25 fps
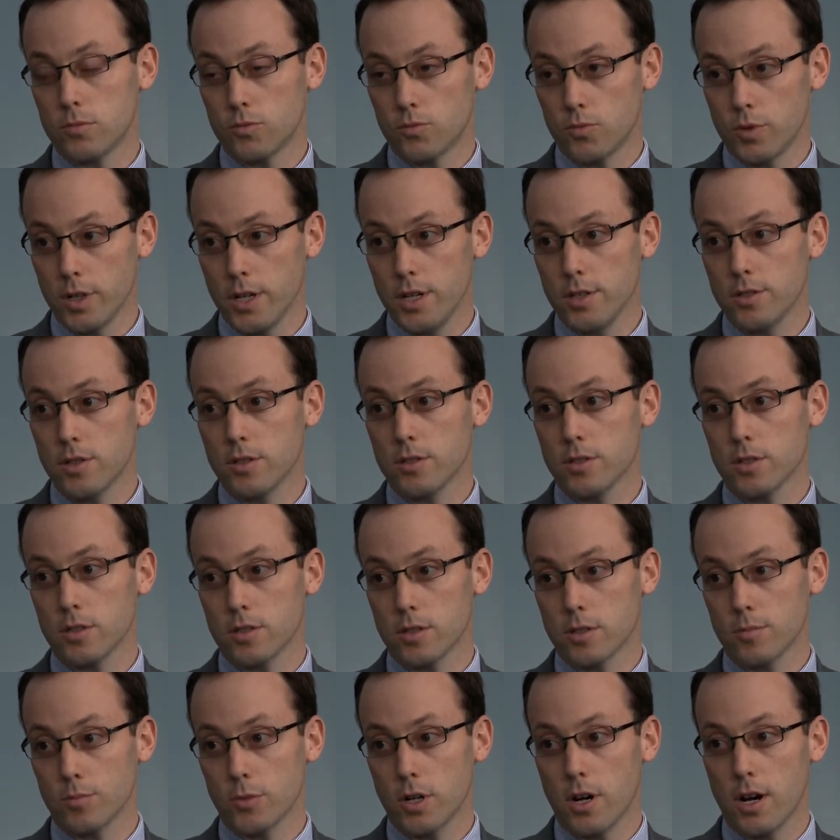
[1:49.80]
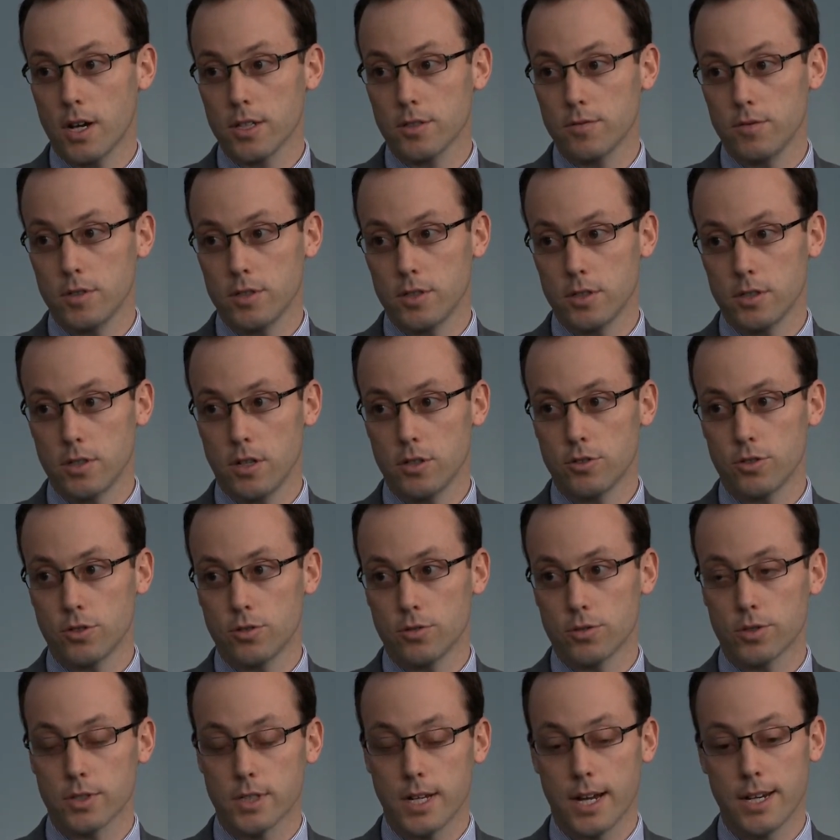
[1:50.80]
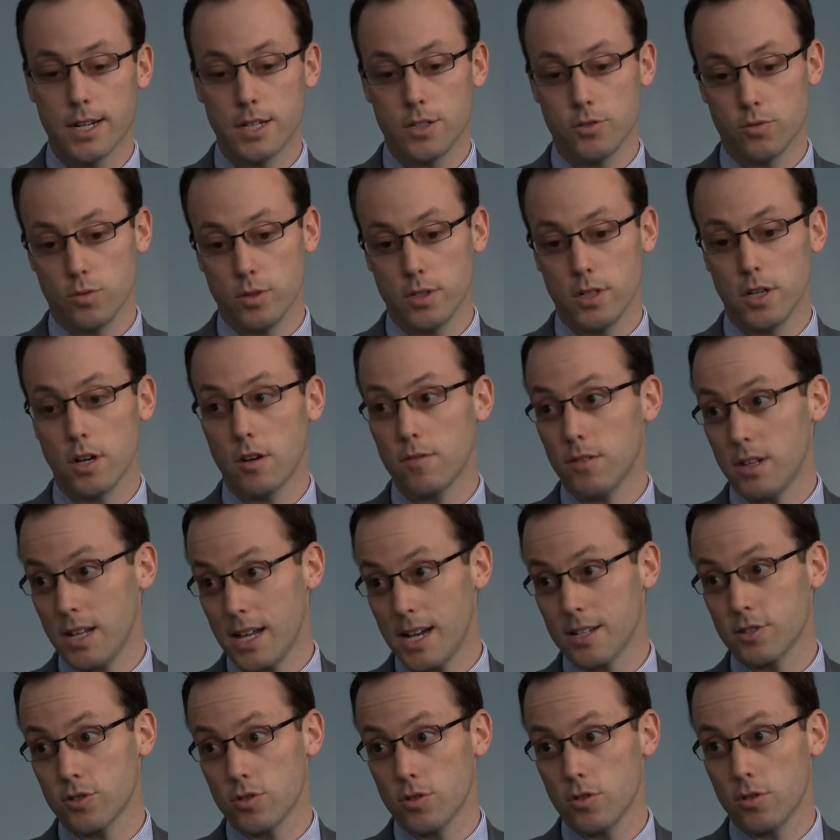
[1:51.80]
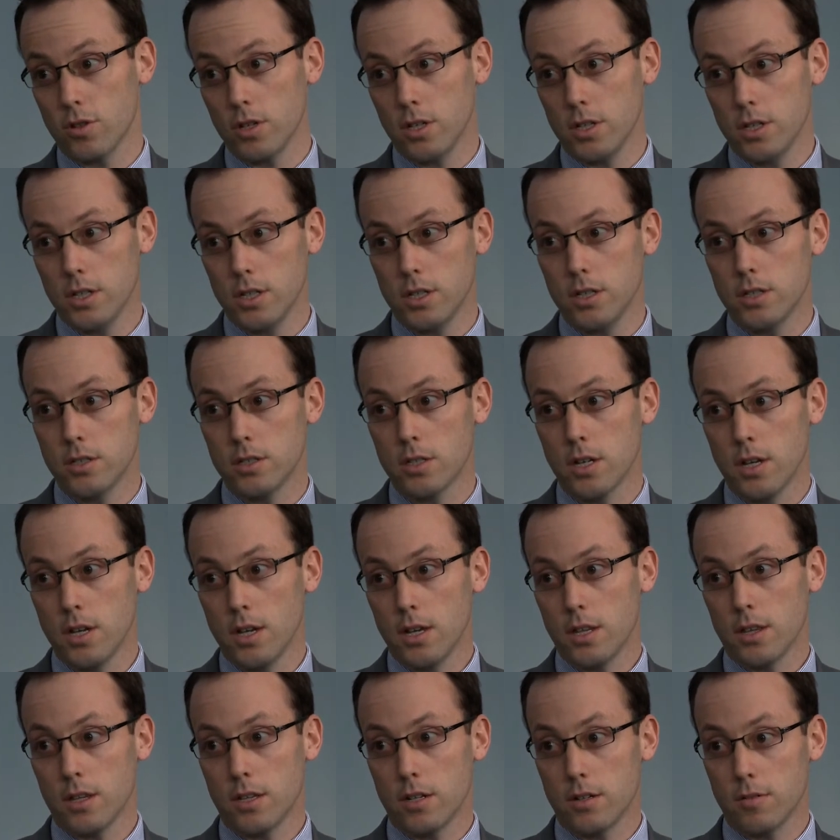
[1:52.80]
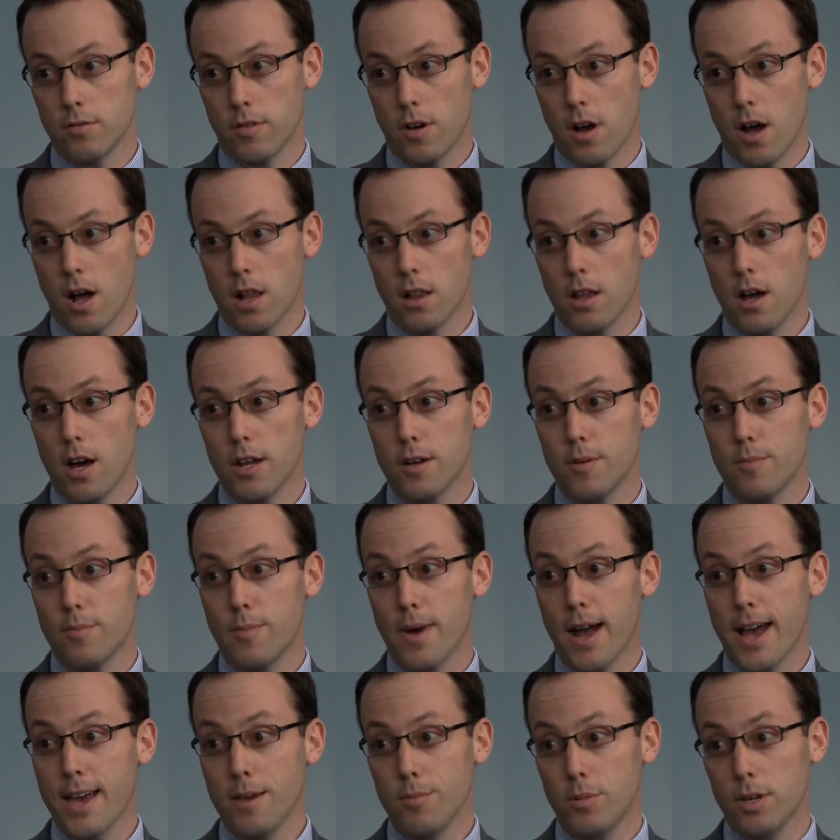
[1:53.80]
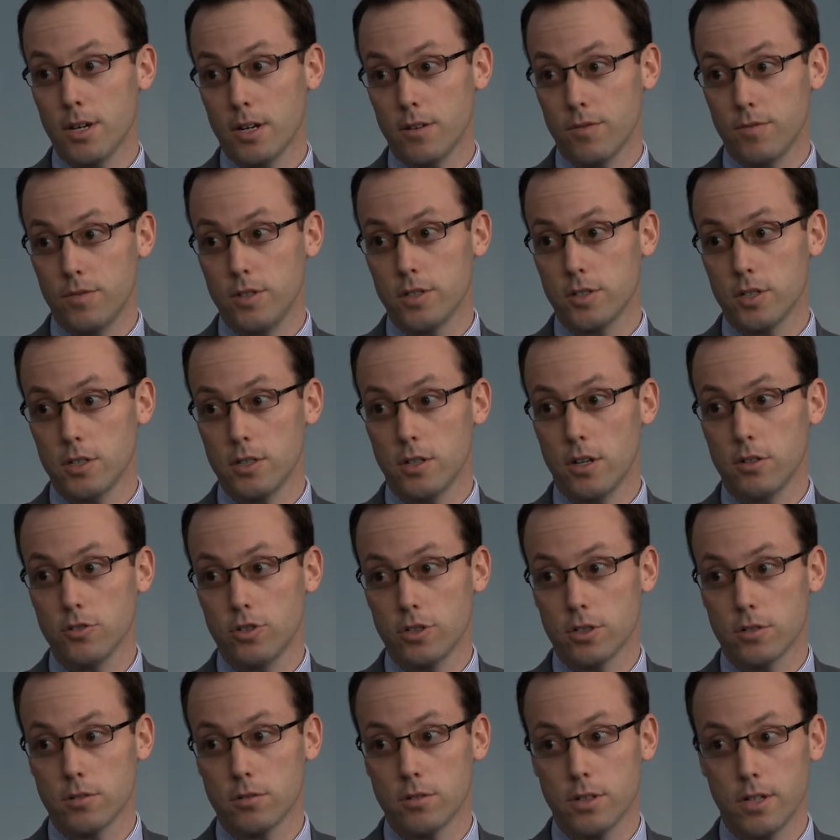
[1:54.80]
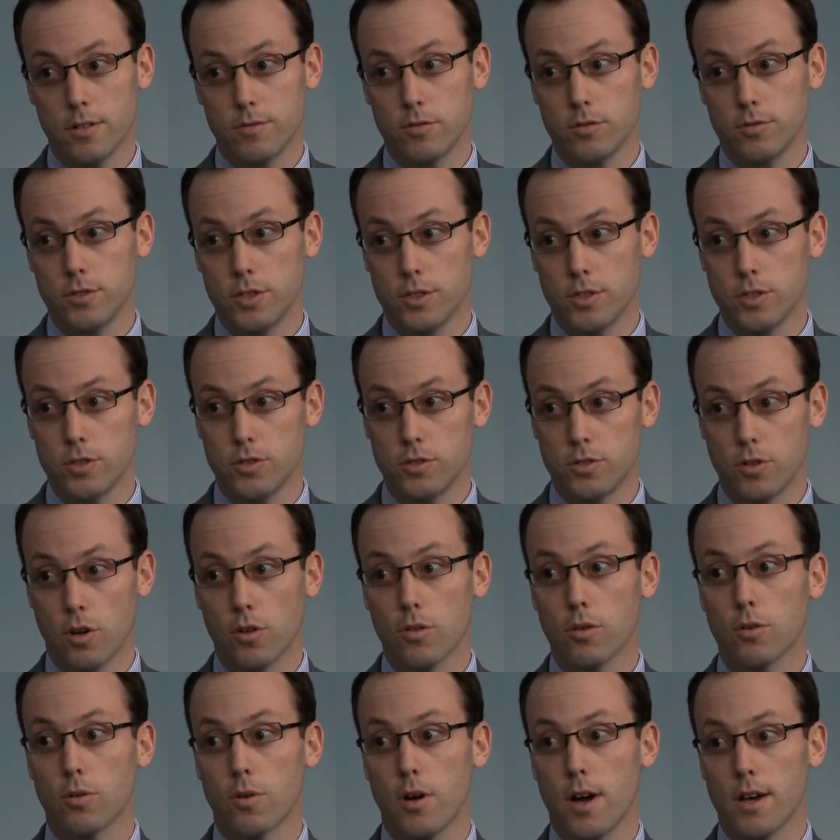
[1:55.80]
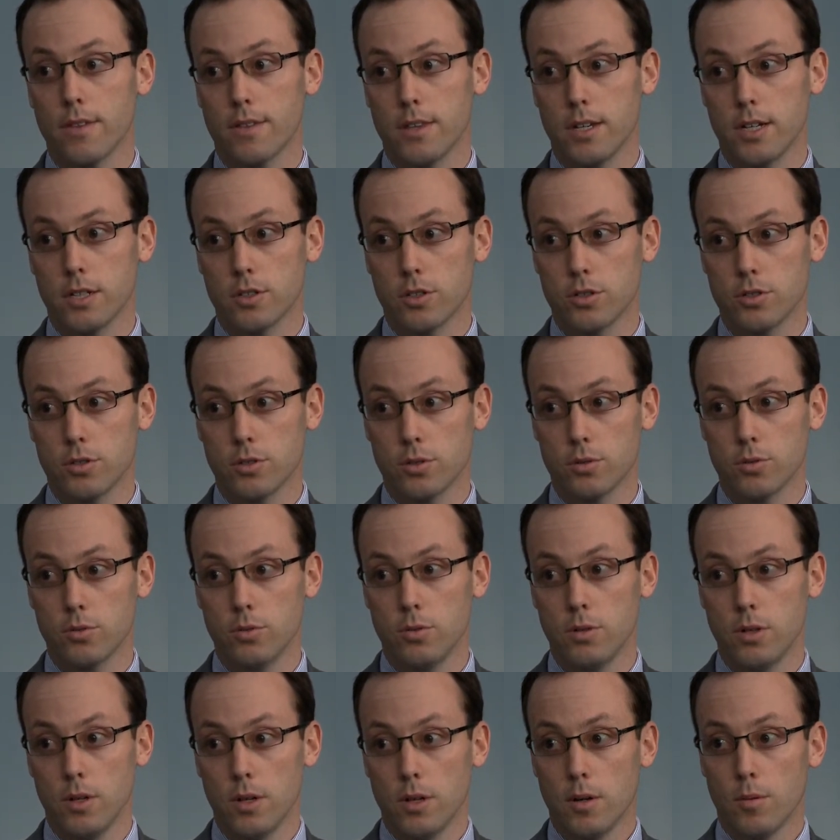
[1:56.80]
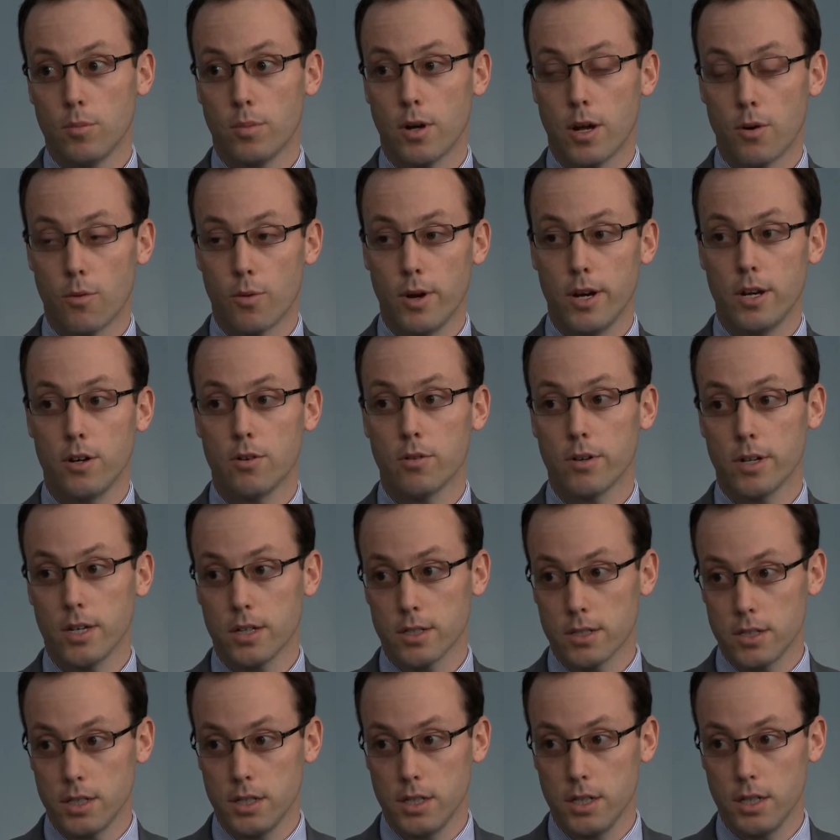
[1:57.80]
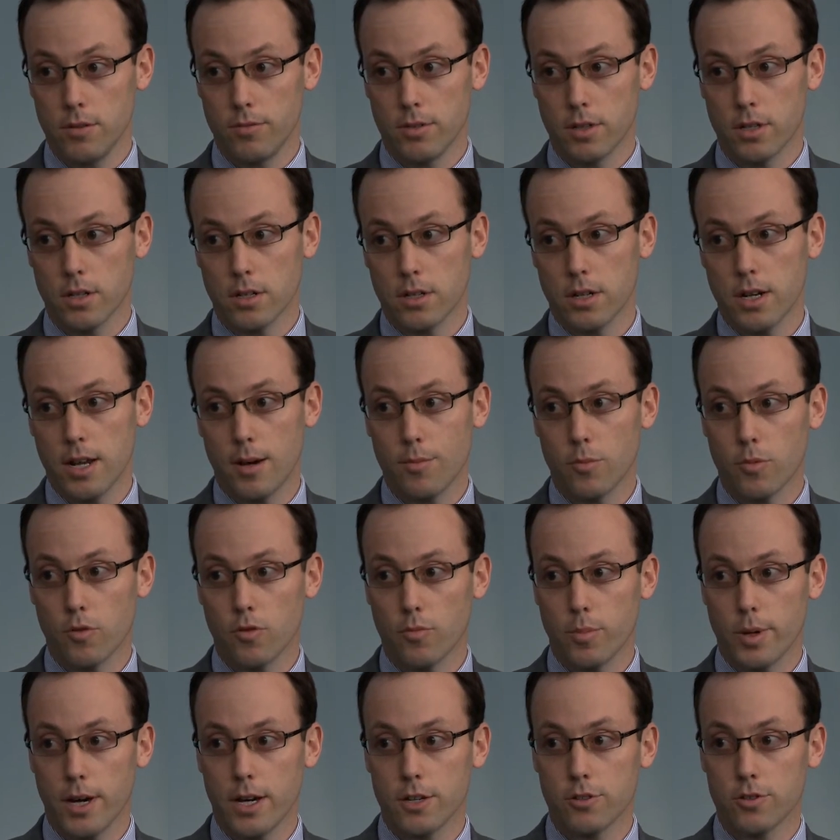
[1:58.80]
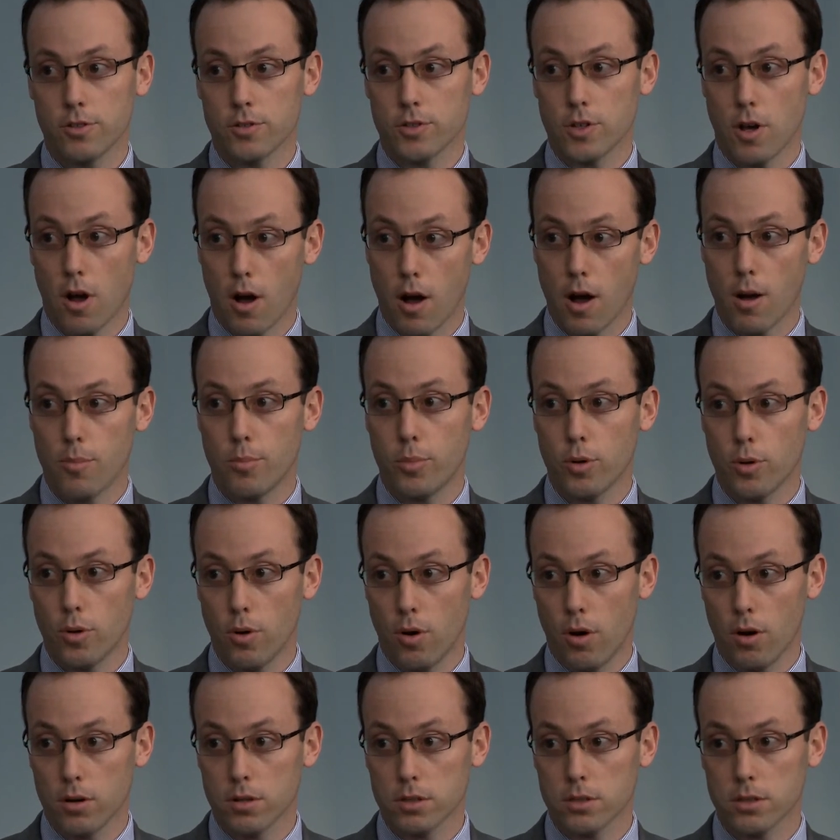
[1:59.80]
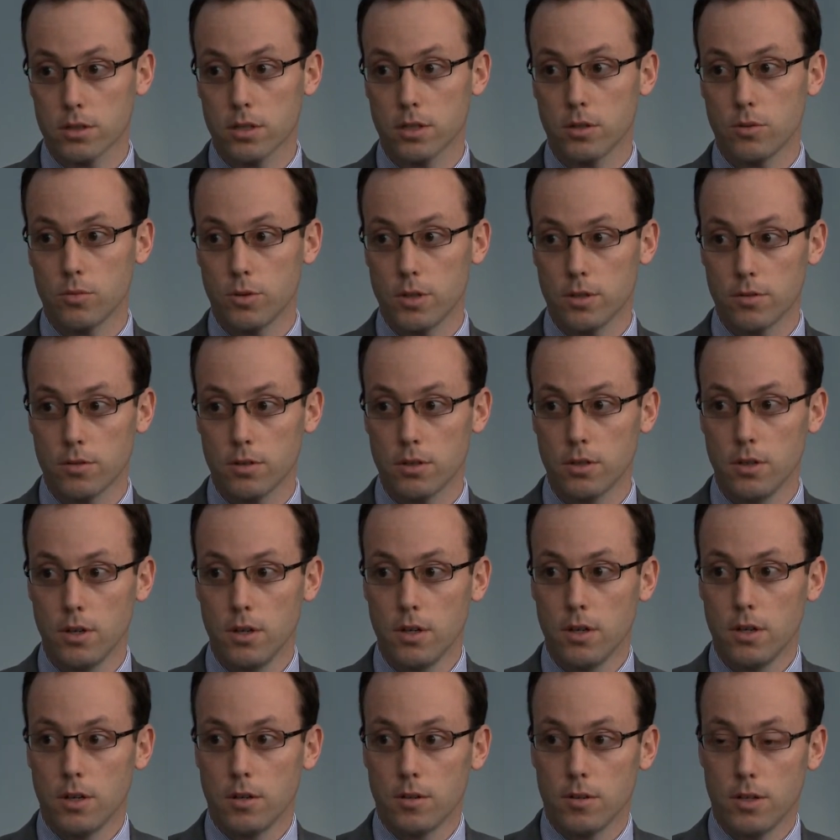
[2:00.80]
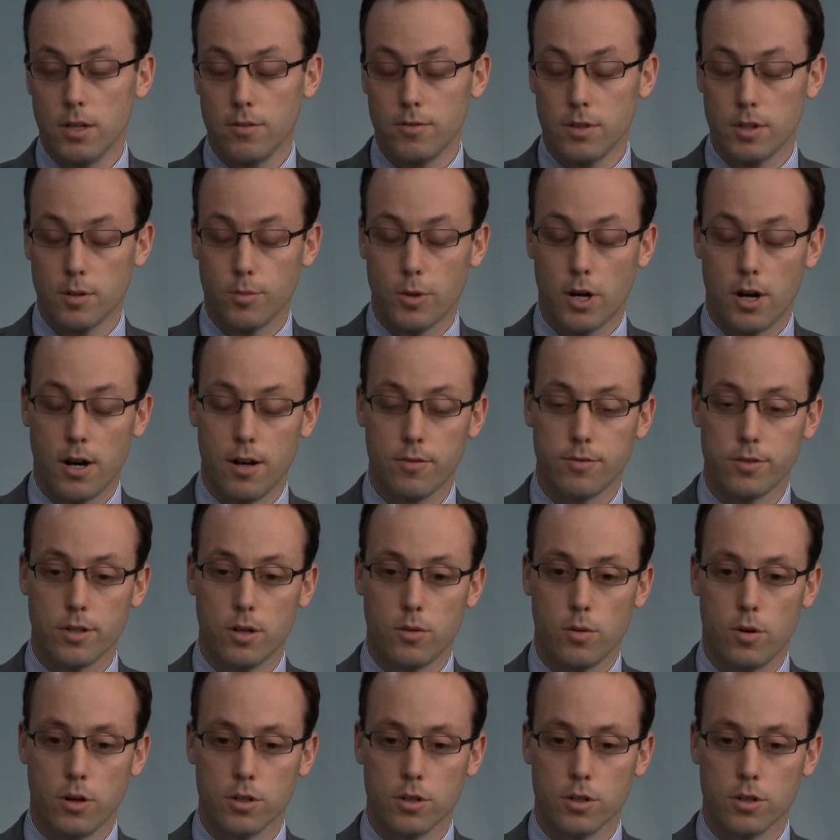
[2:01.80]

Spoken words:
reasons and some nice physiological studies really over the last 30 years that have highlighted maybe at a physiological level this is not the right thing to do by rendering a significant number of patients hyperoxic with giving them high flow